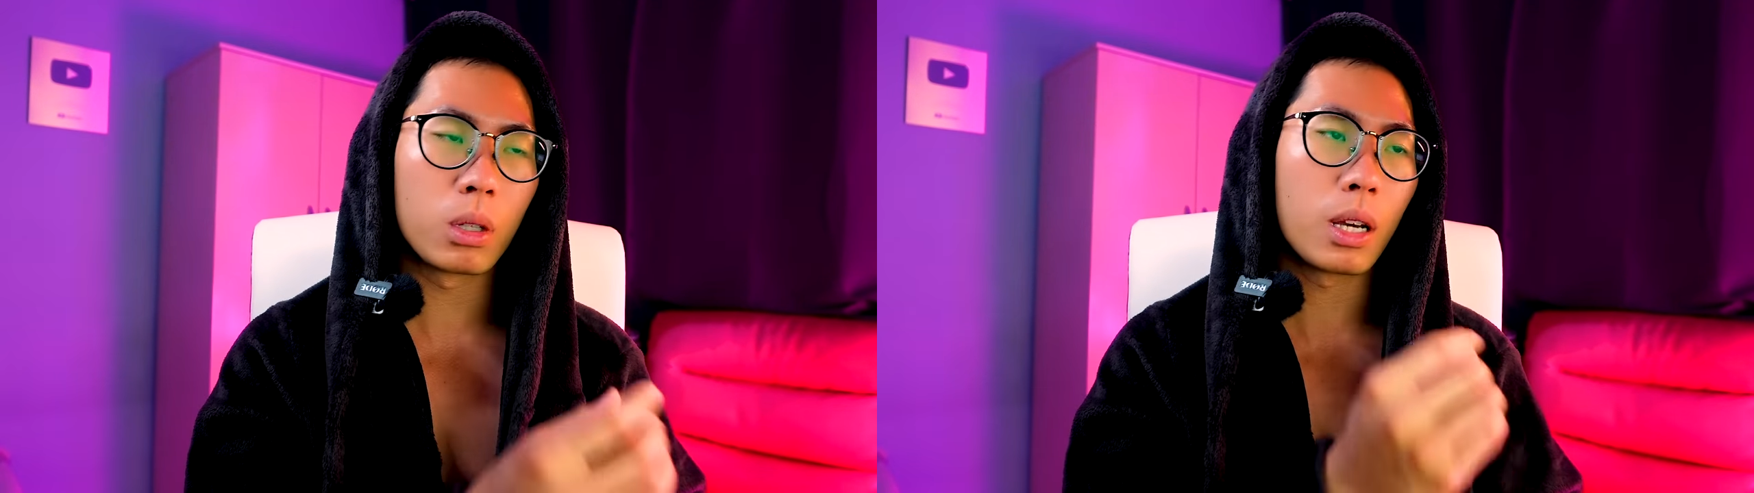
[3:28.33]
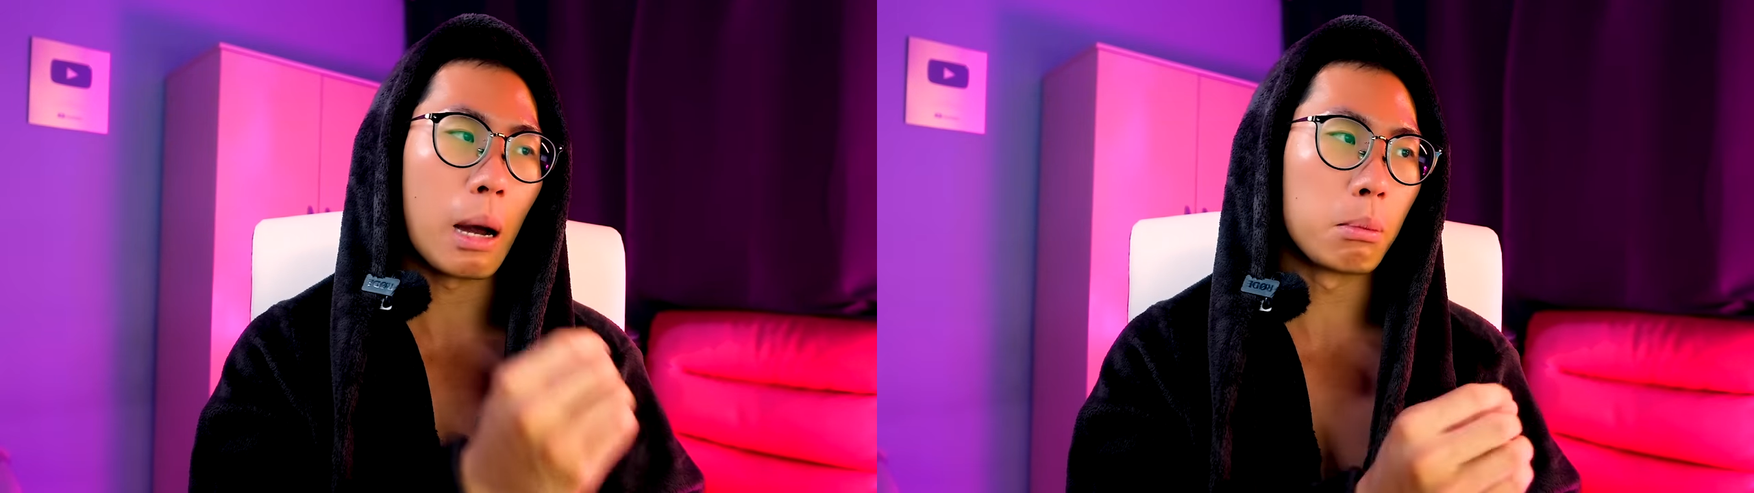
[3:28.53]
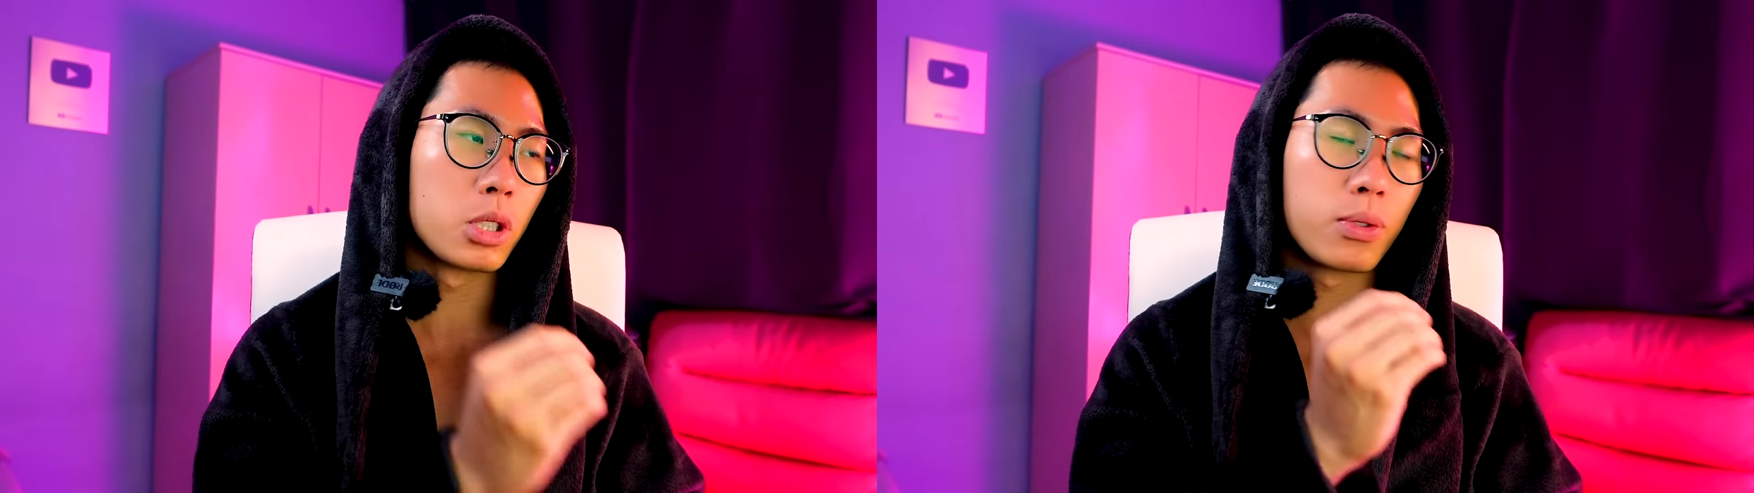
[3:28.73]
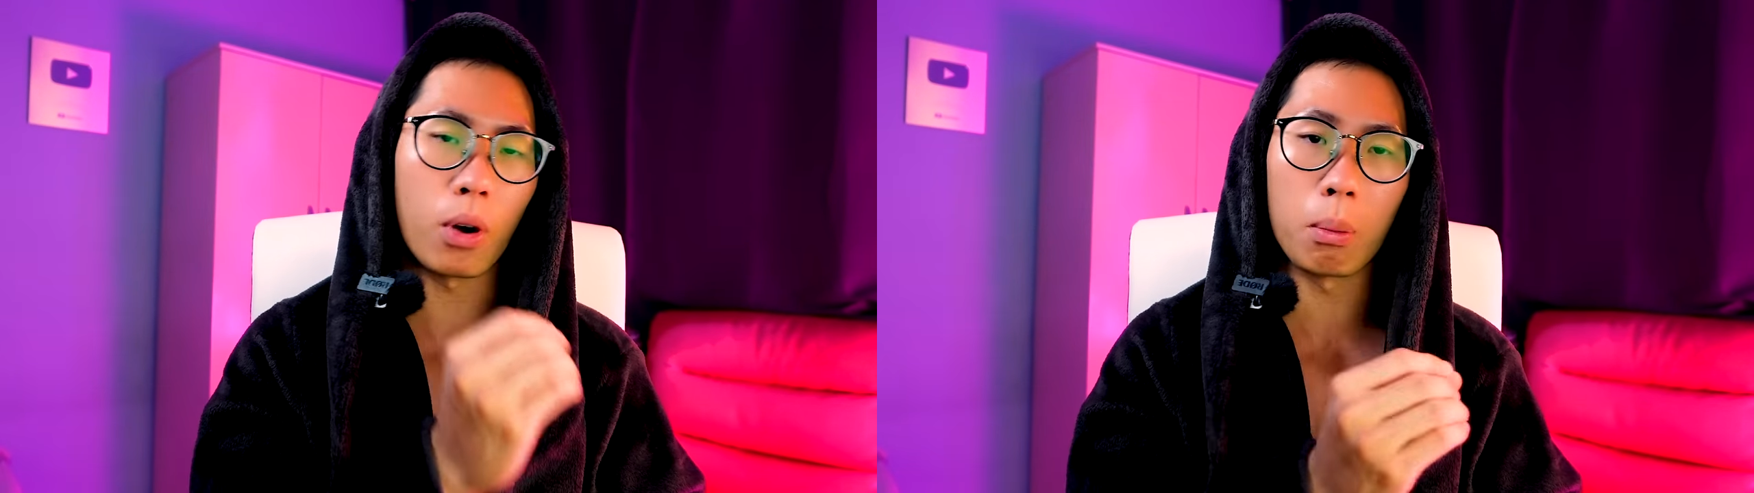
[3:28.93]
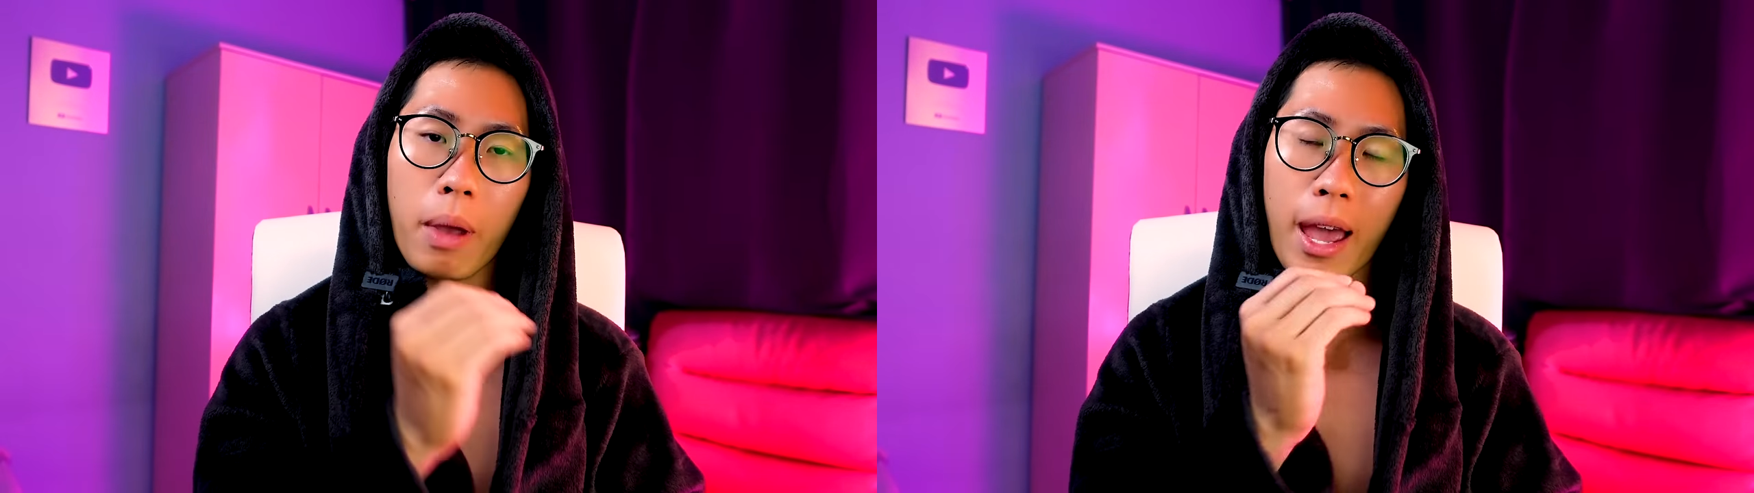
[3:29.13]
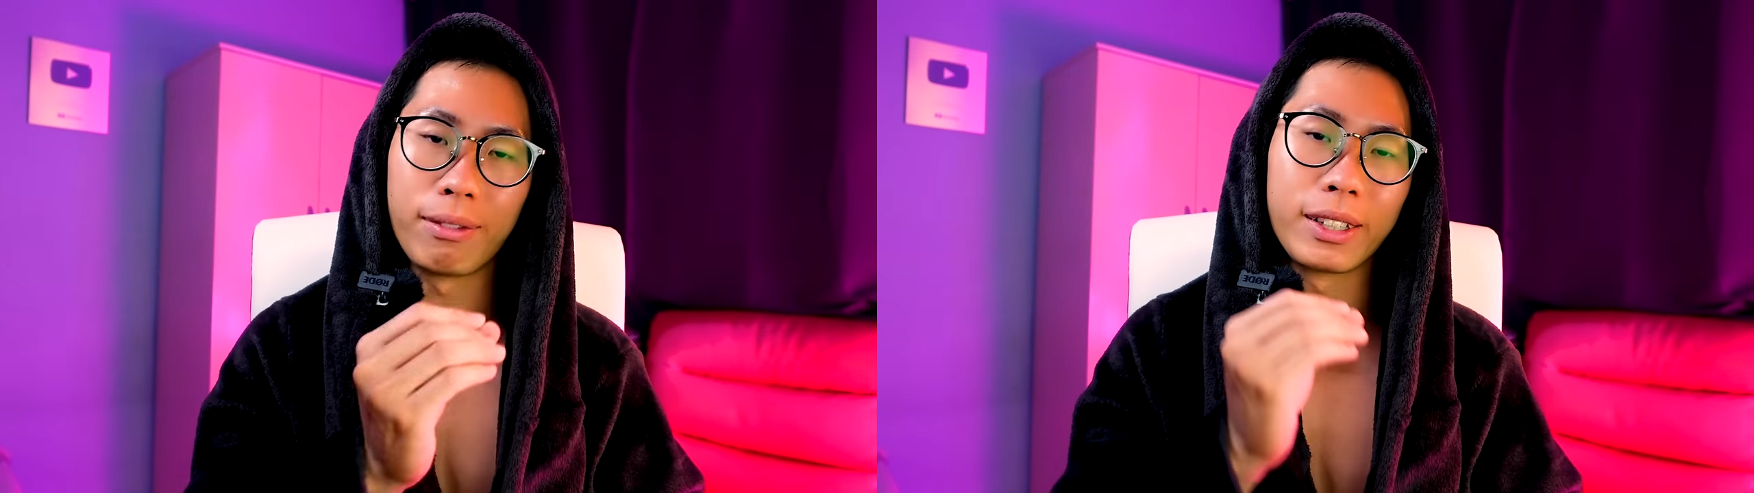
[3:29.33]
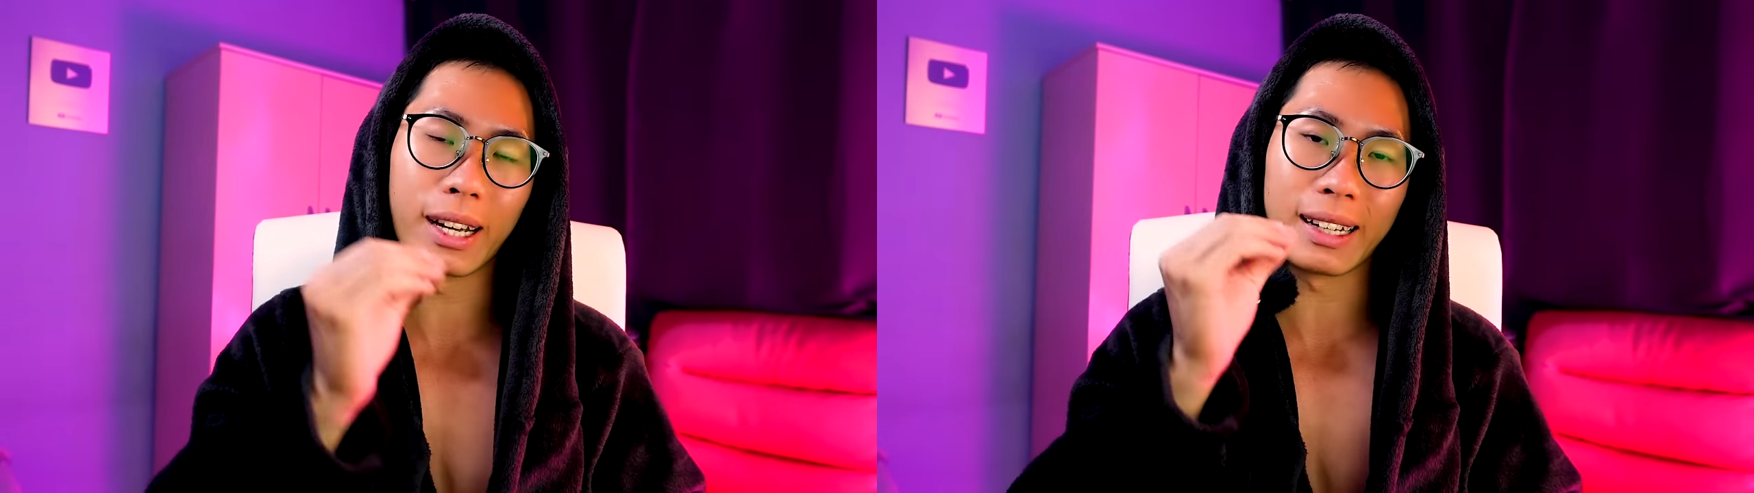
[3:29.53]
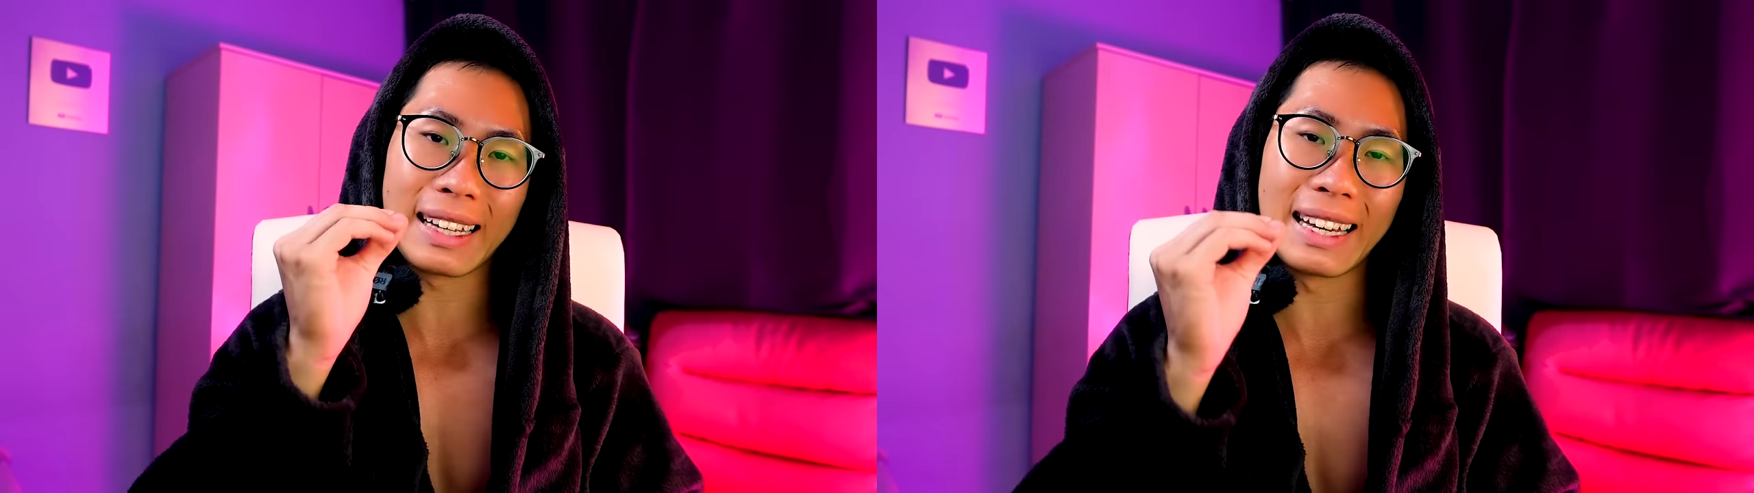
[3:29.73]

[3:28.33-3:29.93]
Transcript: comes from having a